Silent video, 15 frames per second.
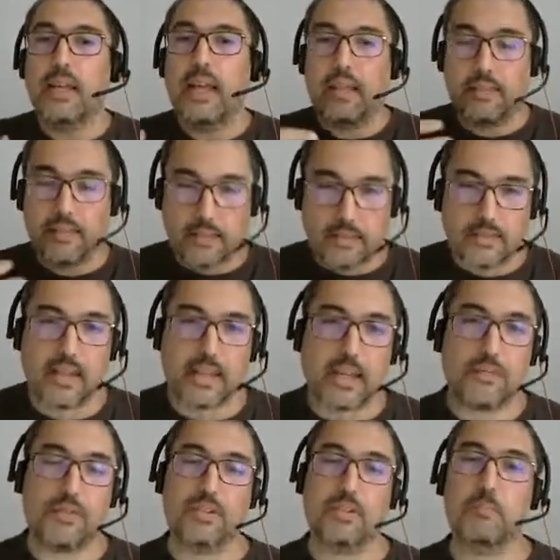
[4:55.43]
And this is a
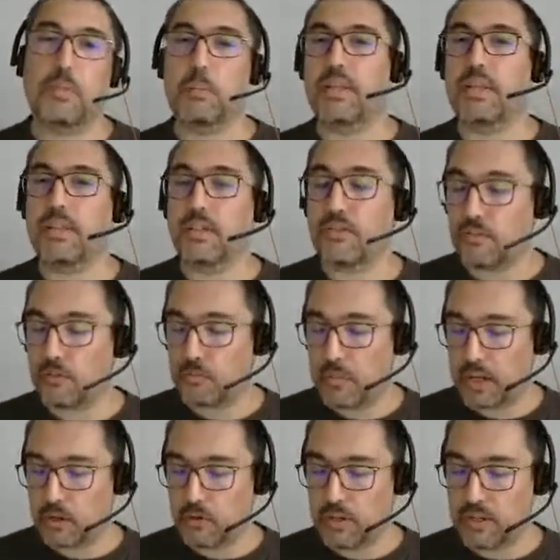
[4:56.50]
reference implementation for
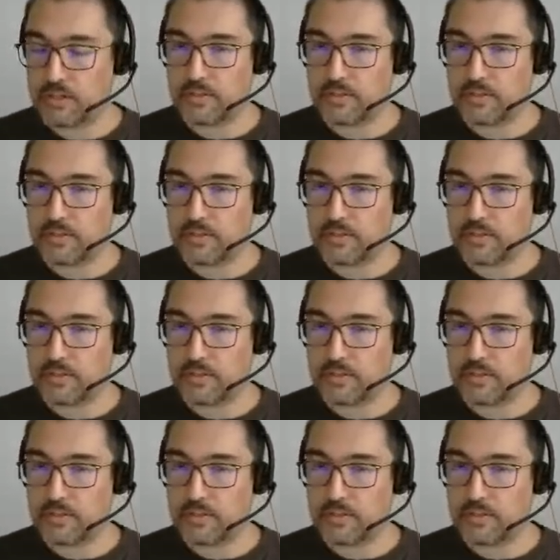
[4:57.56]
macOS.